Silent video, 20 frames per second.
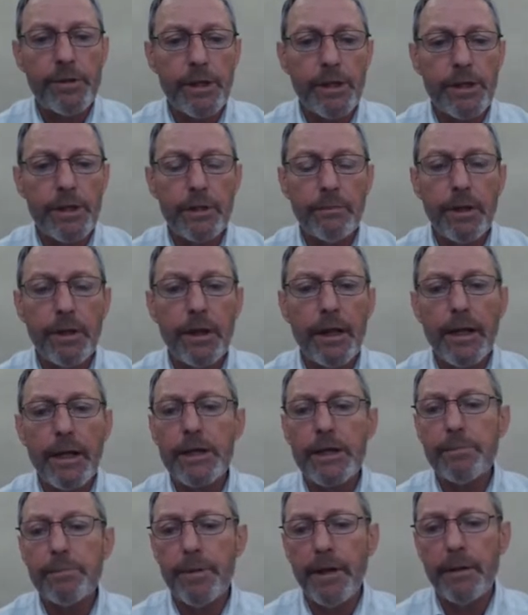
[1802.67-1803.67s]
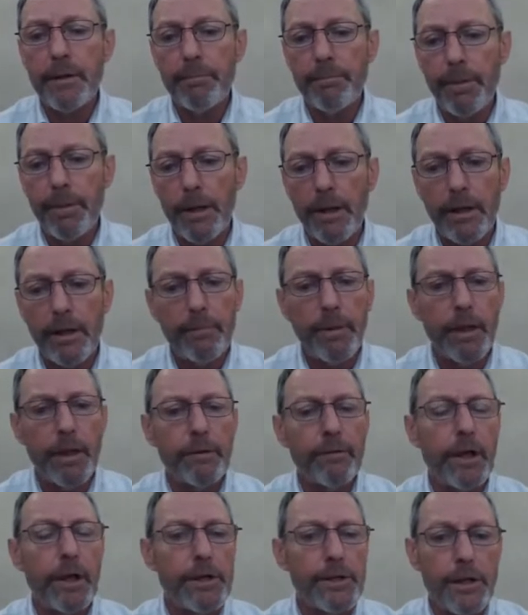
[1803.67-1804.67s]
system and can spread by, by
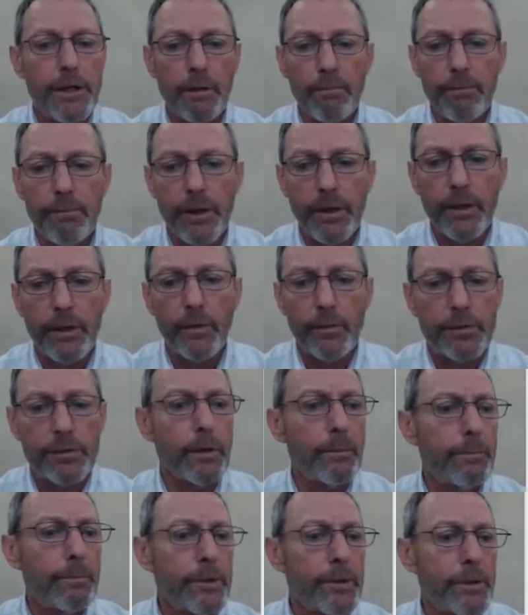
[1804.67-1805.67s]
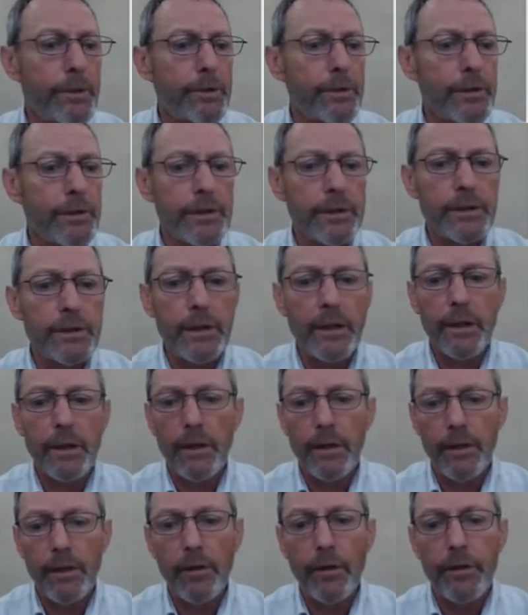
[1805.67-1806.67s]
rhizome, but it also produces a,
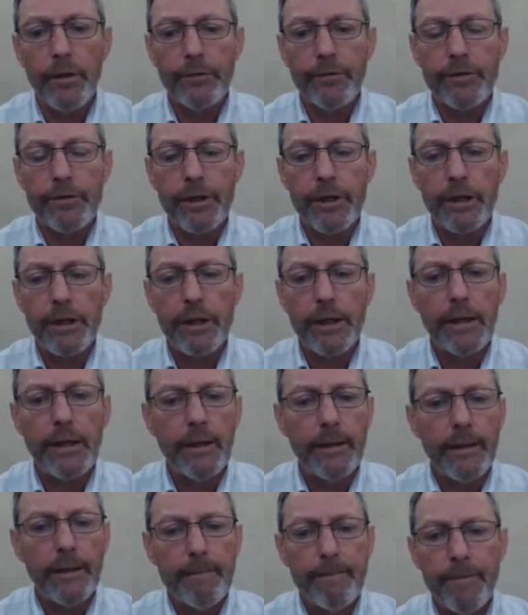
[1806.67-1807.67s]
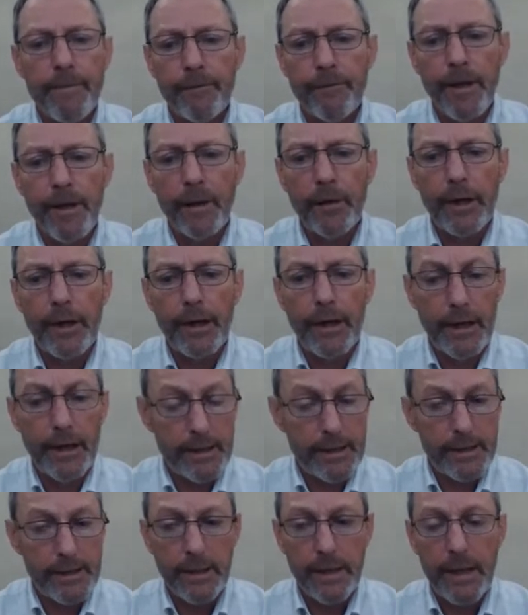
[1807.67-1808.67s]
a, lot of seed. The flowering
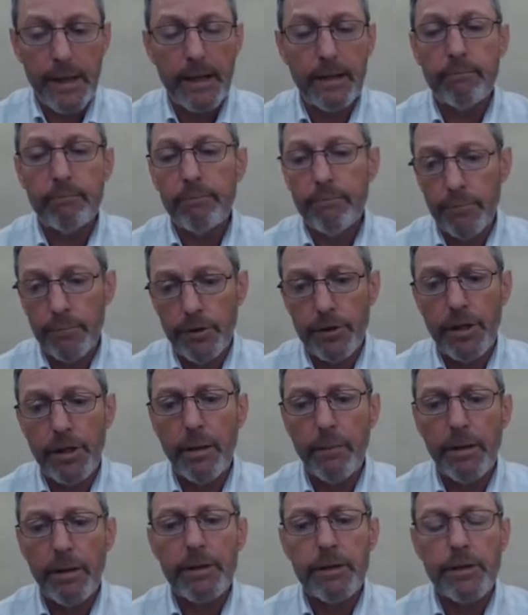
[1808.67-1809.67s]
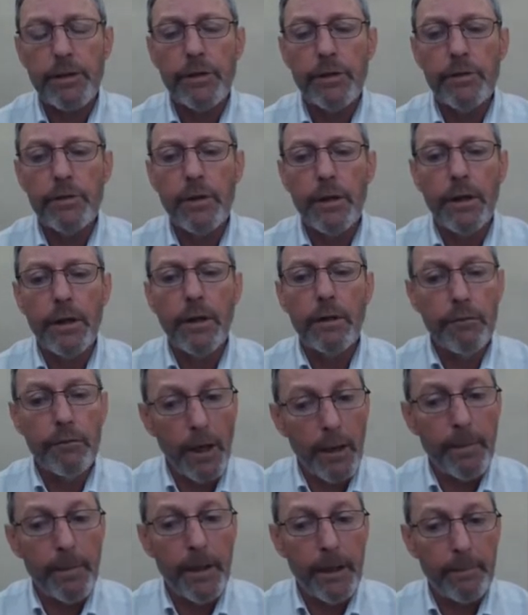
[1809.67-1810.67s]
heads, again, just coming to
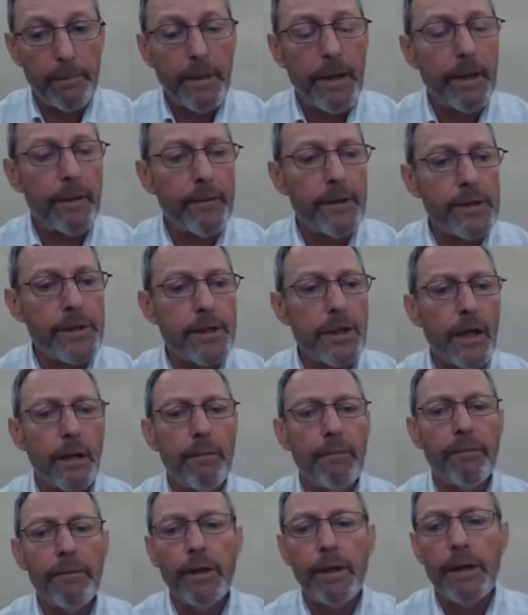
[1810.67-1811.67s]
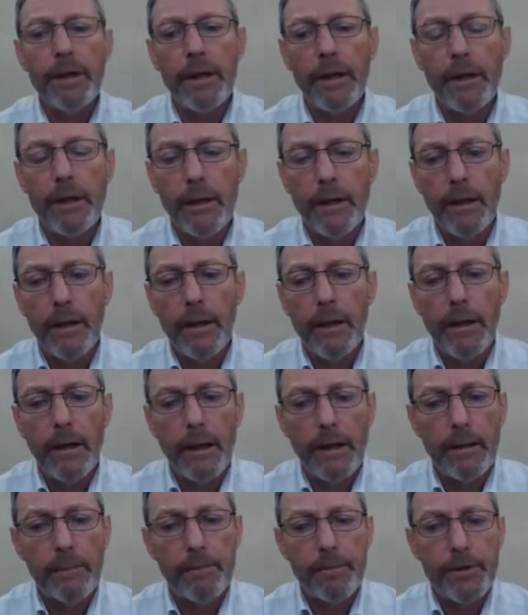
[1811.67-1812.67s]
ripening about this time of year,
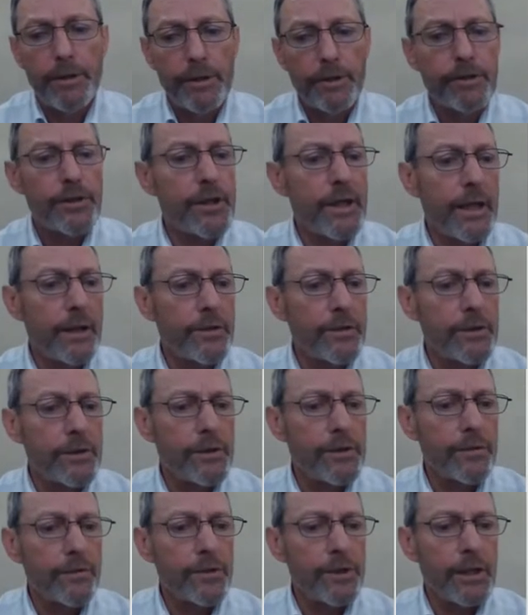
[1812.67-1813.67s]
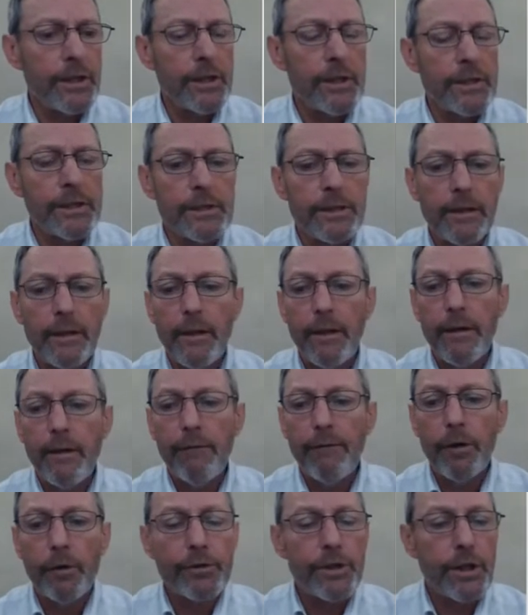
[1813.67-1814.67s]
uh, produce thousands of seeds.
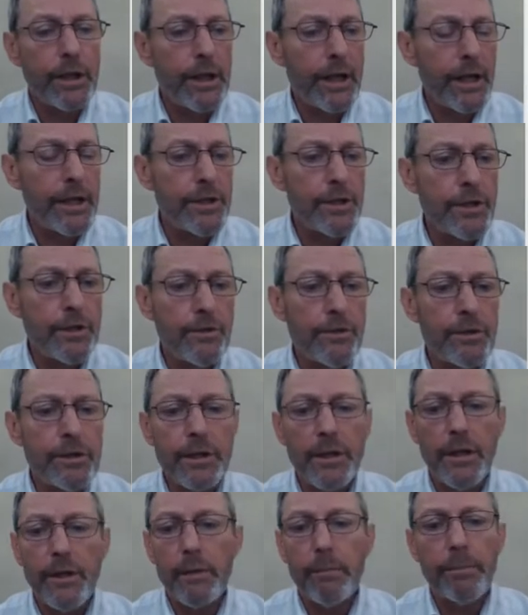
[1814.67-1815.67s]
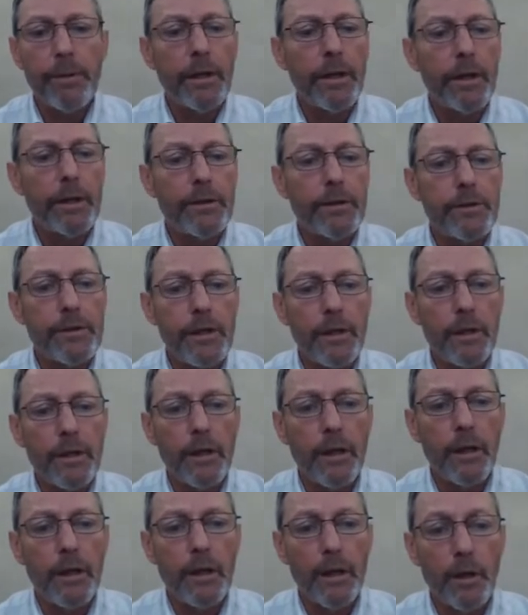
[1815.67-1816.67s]
False acacia is another plant,
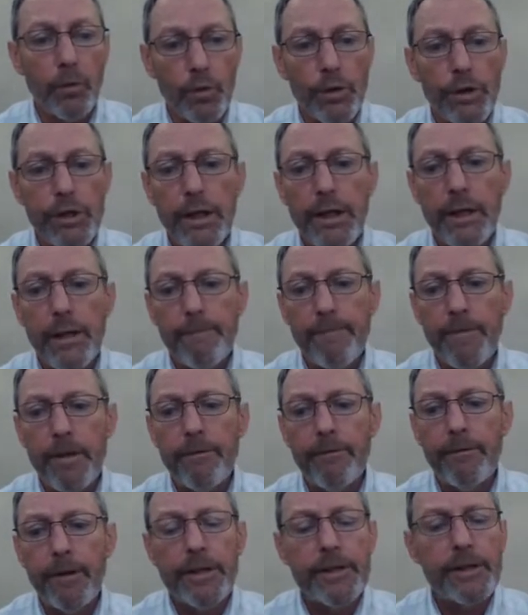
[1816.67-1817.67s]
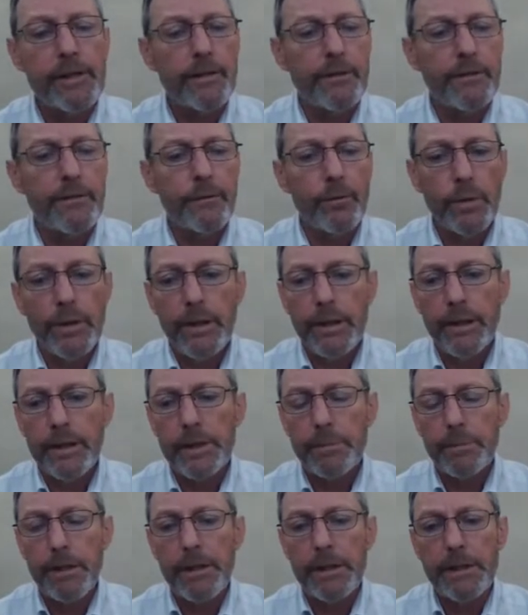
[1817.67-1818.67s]
uh, a woody invasive weed
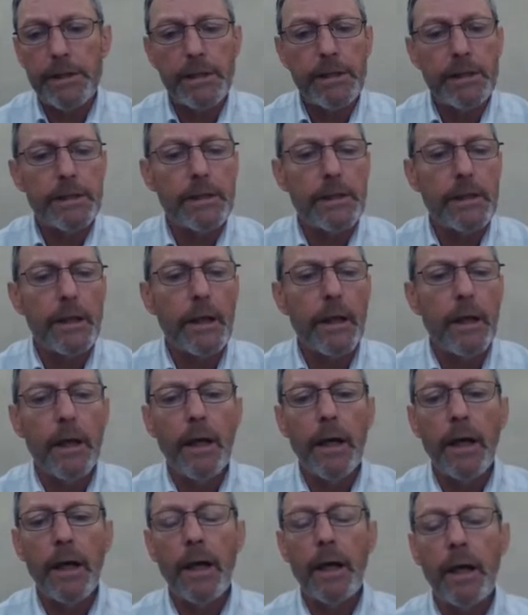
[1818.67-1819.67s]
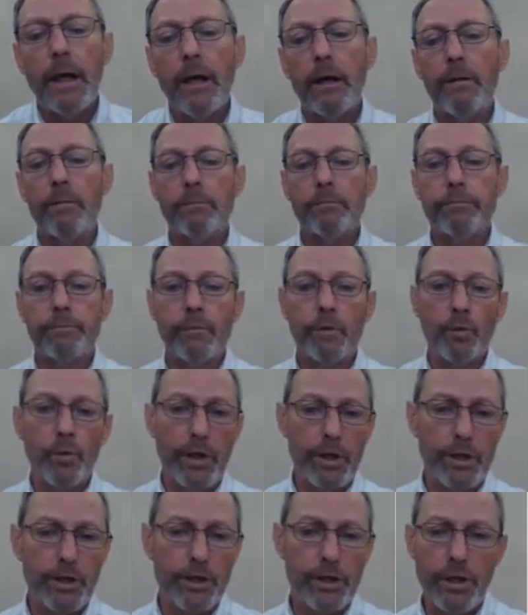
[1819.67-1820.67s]
species um,
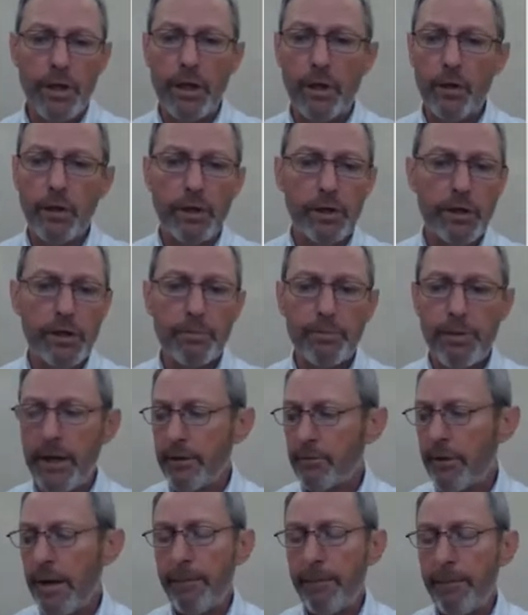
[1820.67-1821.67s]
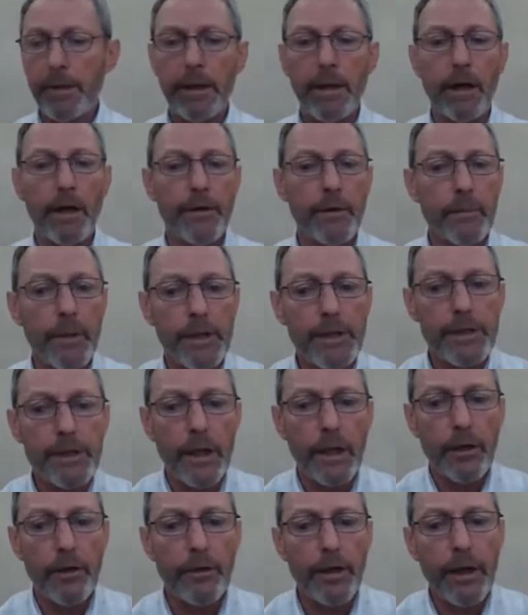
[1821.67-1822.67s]
which you know can spread rapidly either by
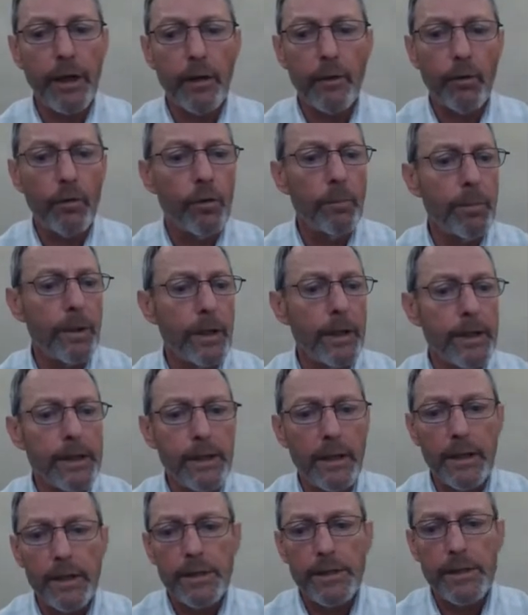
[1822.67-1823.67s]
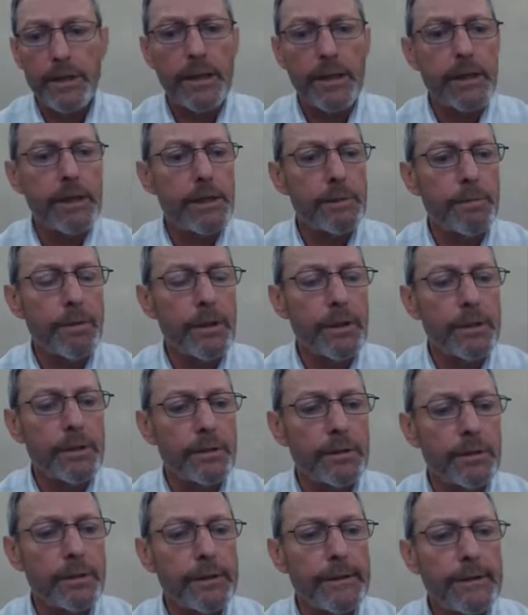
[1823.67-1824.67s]
suckering or by uh, seed
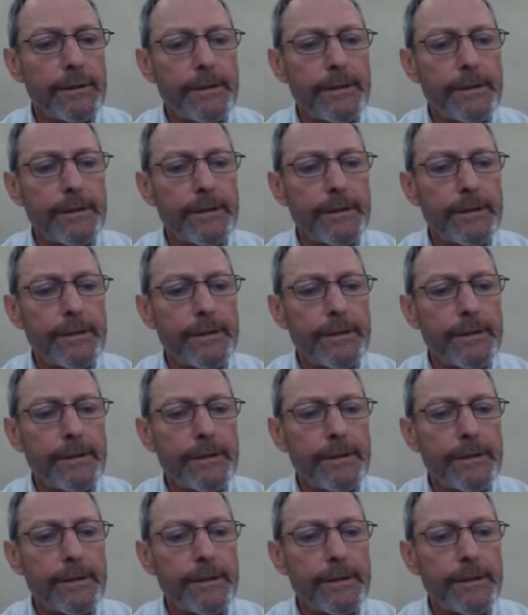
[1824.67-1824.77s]
dispersal.